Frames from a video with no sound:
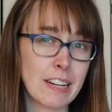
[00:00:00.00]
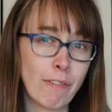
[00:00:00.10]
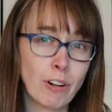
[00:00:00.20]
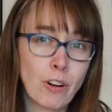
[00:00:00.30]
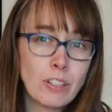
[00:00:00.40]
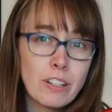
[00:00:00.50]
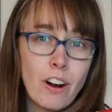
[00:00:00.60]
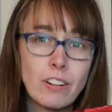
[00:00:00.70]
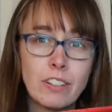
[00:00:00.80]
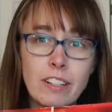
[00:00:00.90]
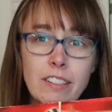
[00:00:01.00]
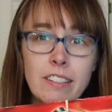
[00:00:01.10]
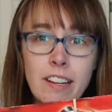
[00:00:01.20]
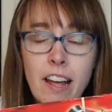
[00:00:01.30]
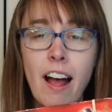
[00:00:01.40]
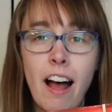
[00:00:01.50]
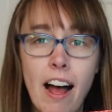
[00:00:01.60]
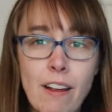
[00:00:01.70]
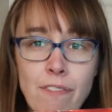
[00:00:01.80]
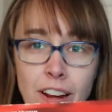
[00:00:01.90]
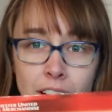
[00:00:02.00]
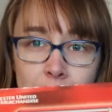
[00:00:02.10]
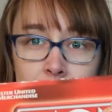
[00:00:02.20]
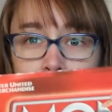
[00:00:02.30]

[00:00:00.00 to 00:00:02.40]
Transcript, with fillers: Never go to the hard goods. I found